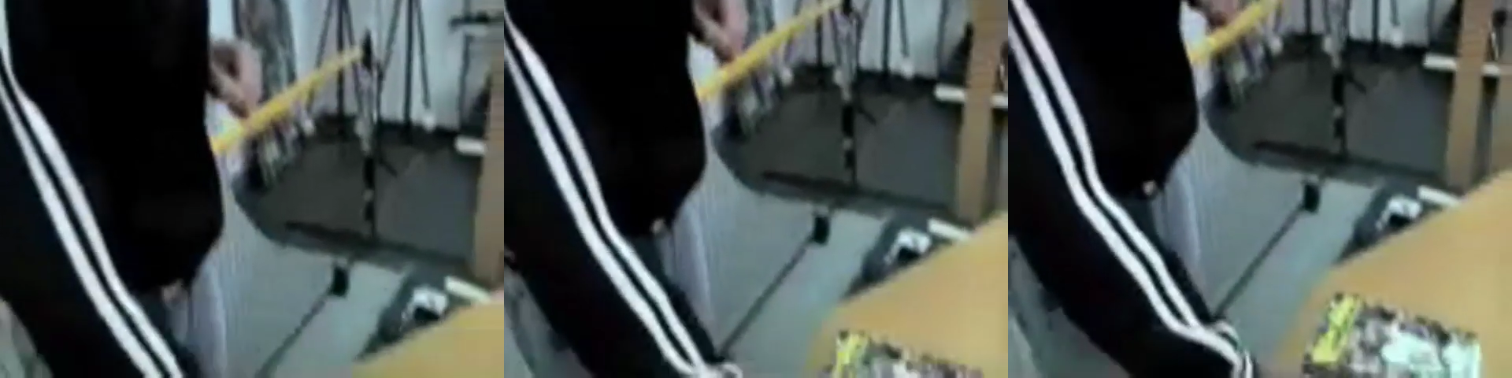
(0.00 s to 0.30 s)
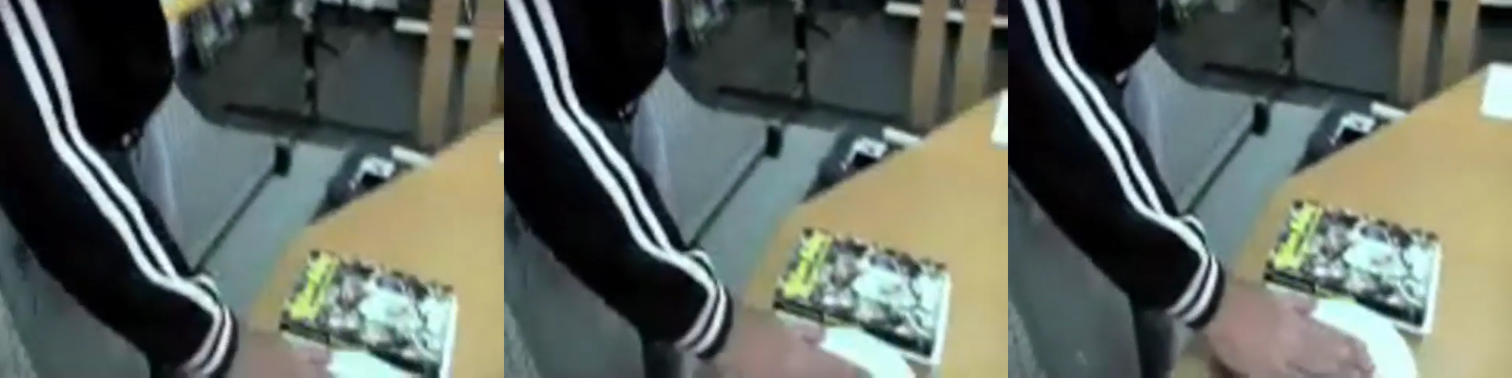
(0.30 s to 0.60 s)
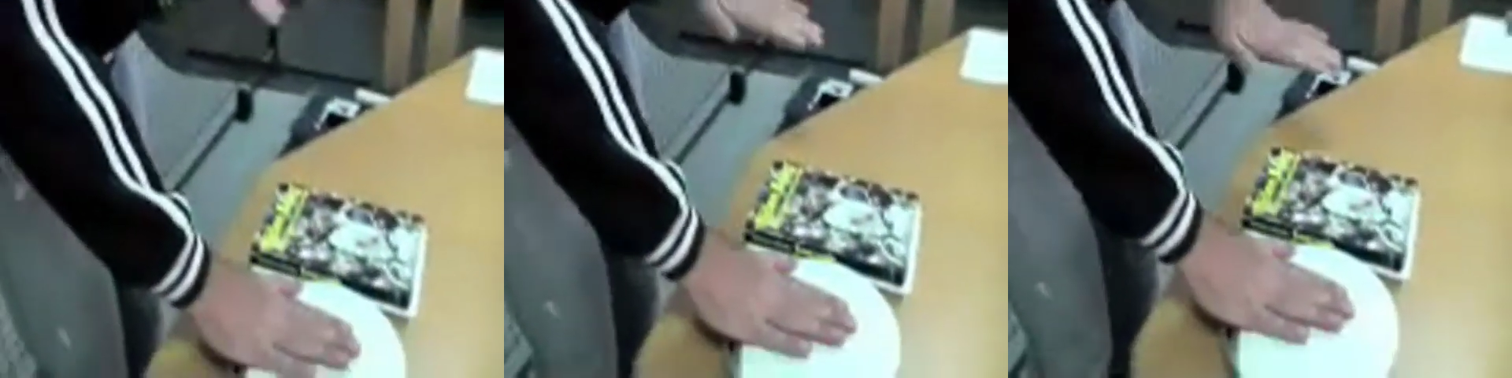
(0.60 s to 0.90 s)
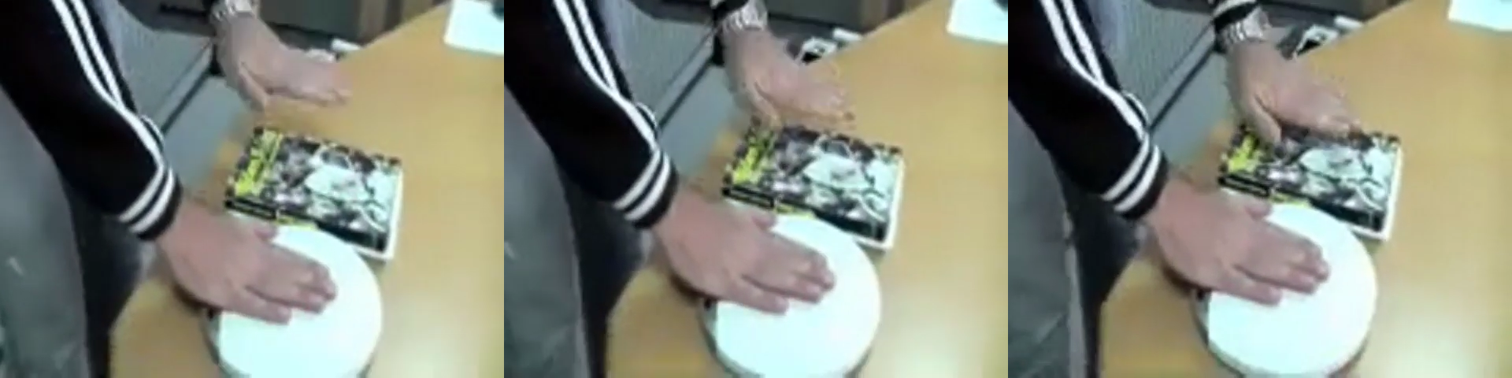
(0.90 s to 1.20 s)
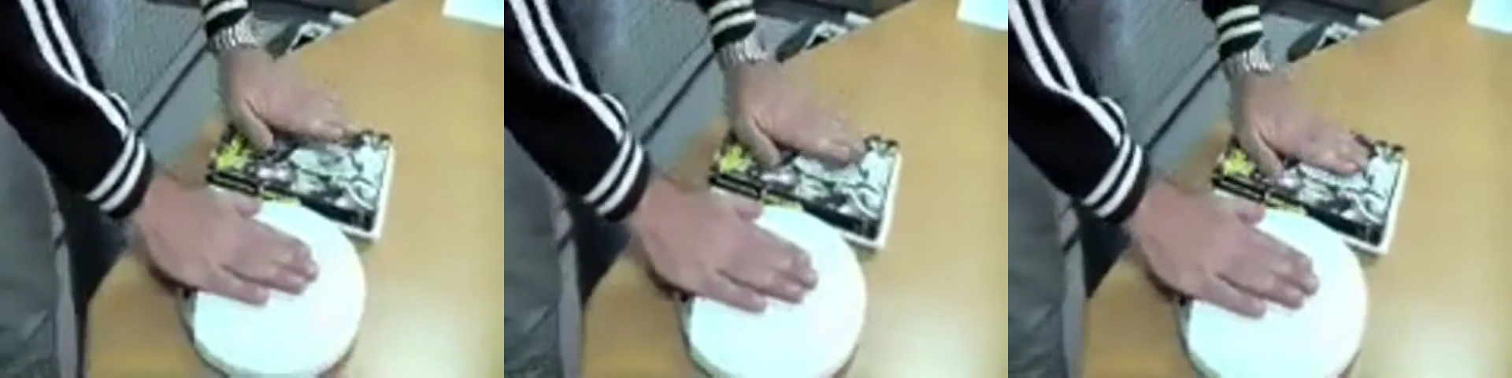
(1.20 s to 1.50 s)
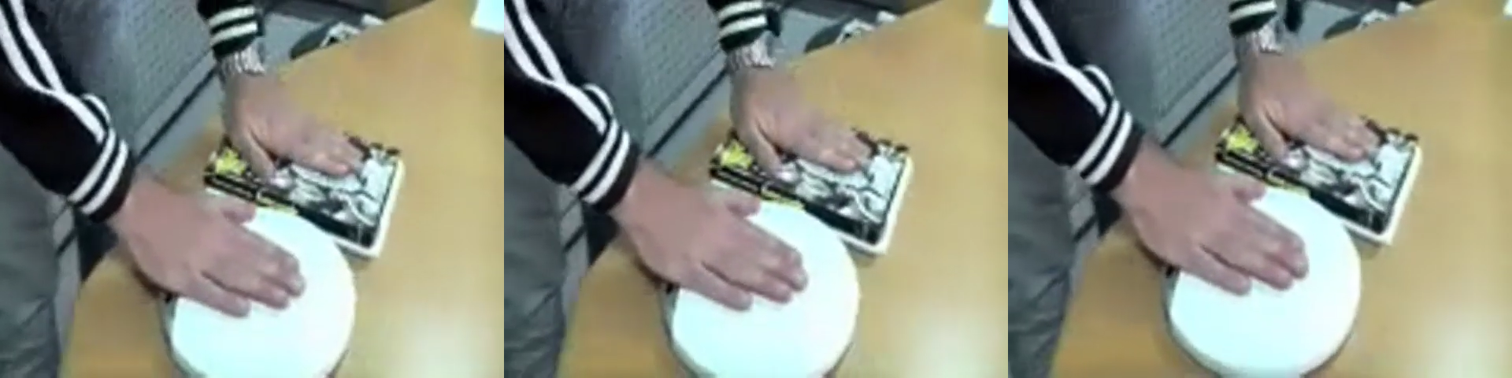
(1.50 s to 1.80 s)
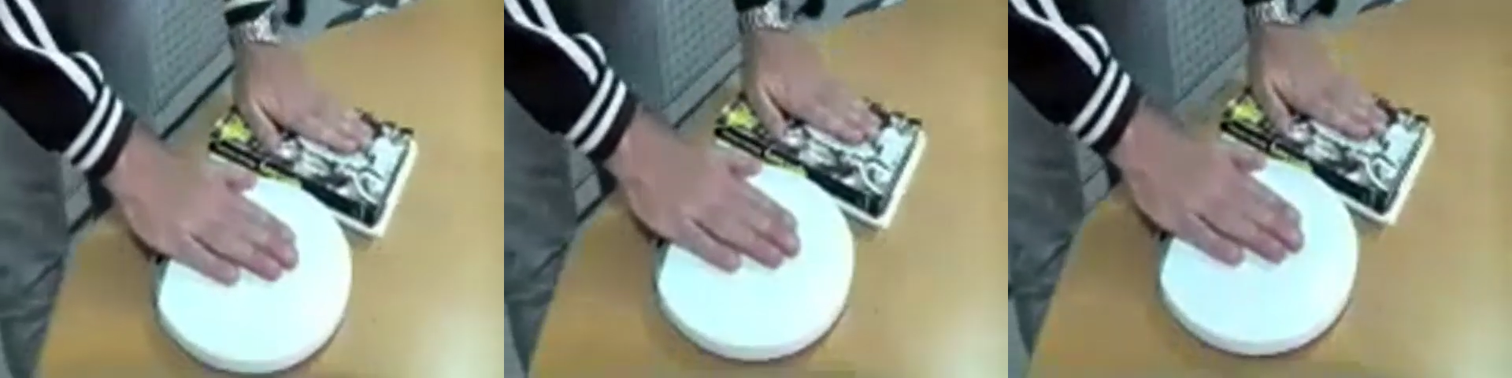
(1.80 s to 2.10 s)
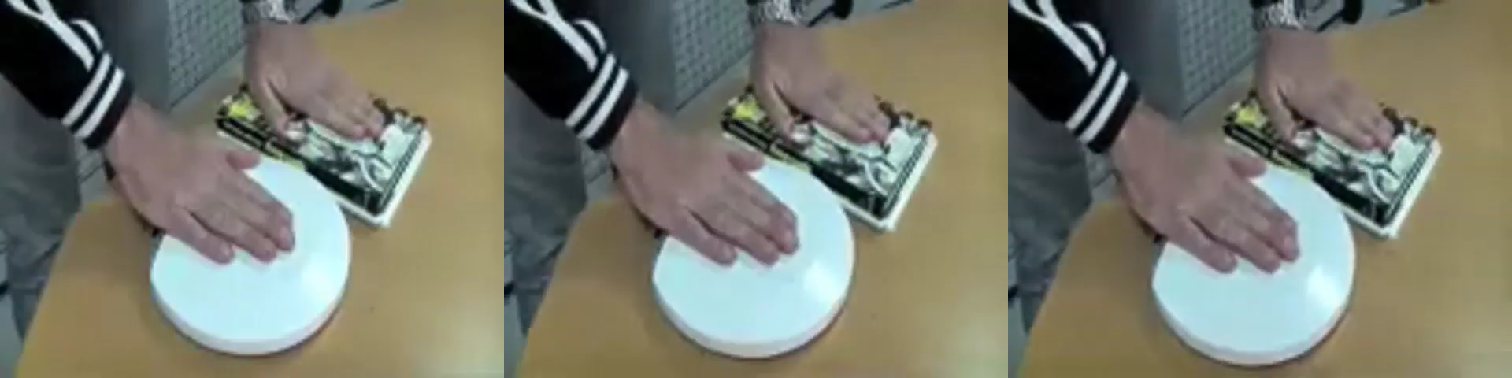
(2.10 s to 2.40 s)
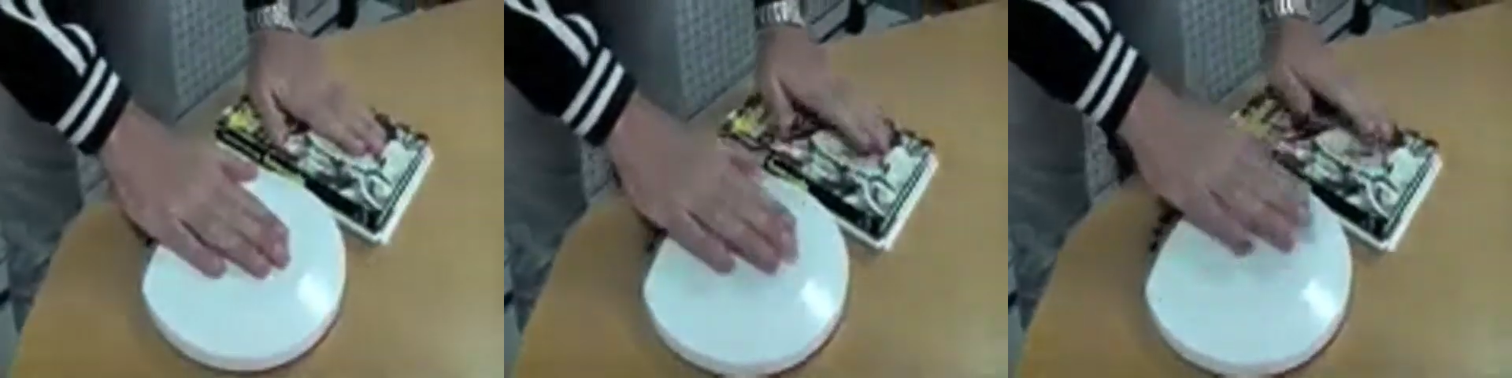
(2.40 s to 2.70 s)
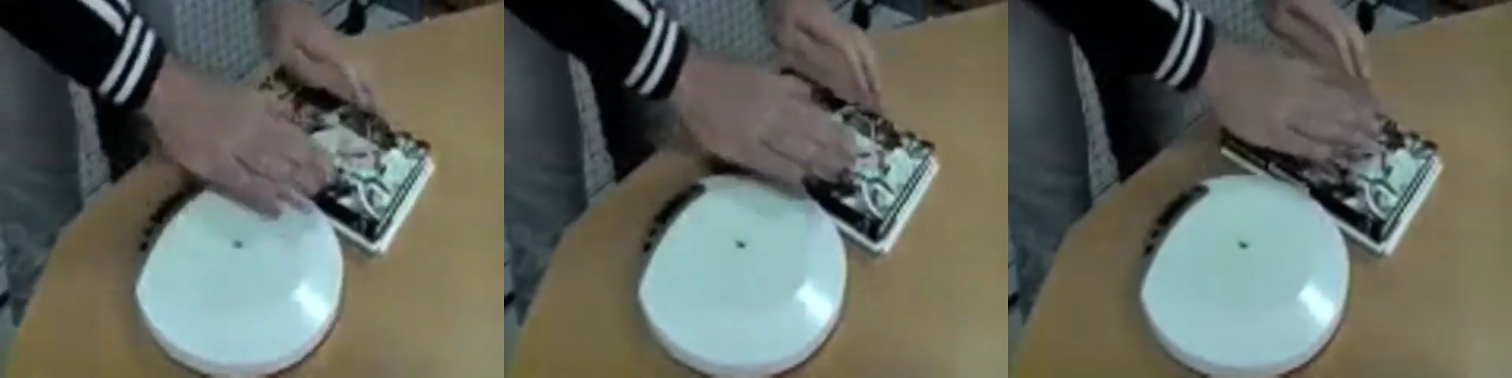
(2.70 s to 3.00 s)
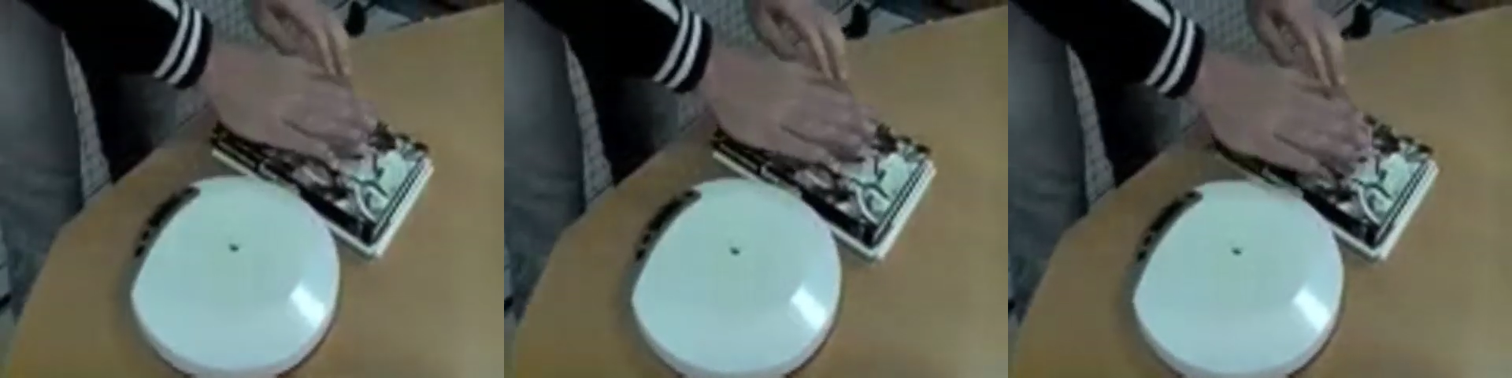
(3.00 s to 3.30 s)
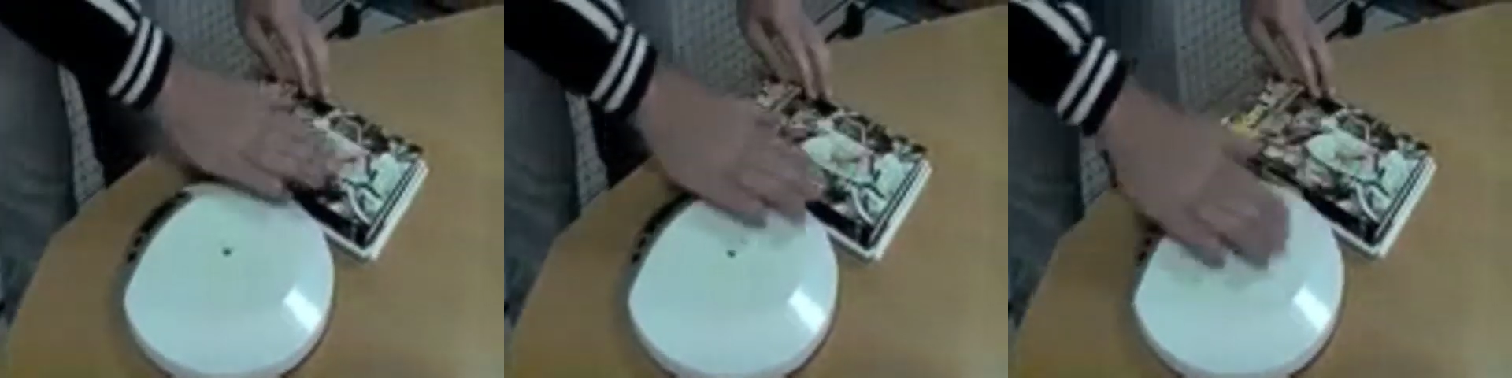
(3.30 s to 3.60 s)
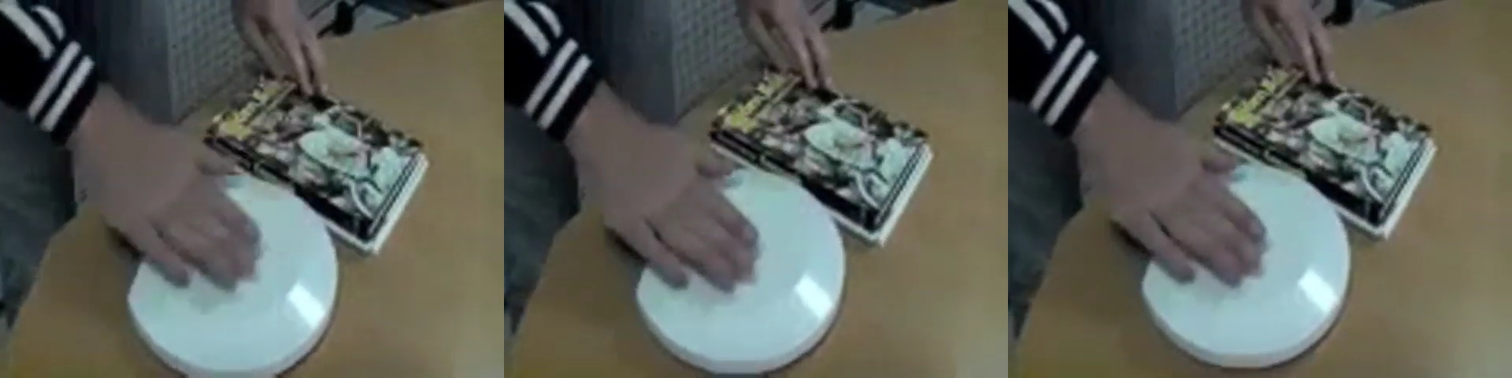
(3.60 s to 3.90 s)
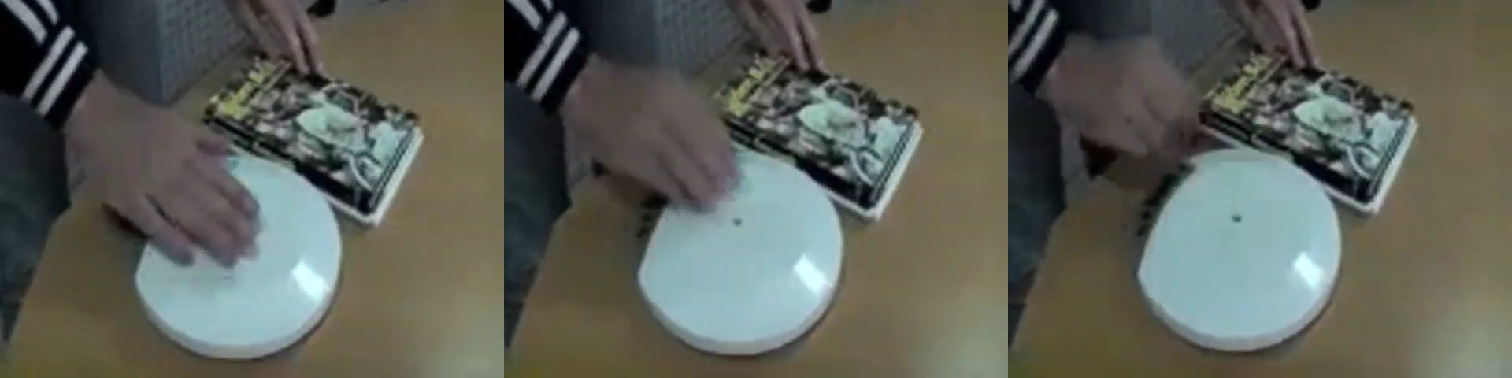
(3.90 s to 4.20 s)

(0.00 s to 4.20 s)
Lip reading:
Nobody's mouth can be seen.